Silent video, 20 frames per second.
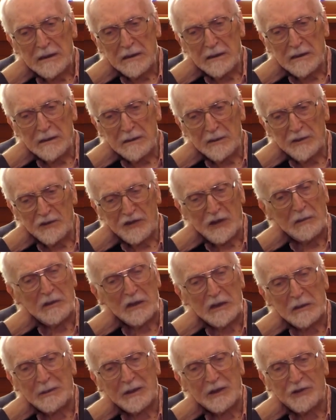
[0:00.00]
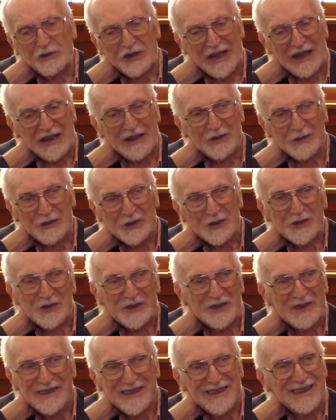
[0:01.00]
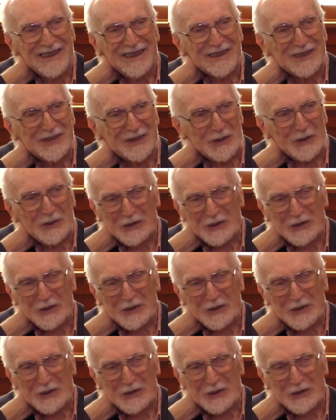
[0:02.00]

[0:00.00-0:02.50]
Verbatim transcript: uh, something about salaries, so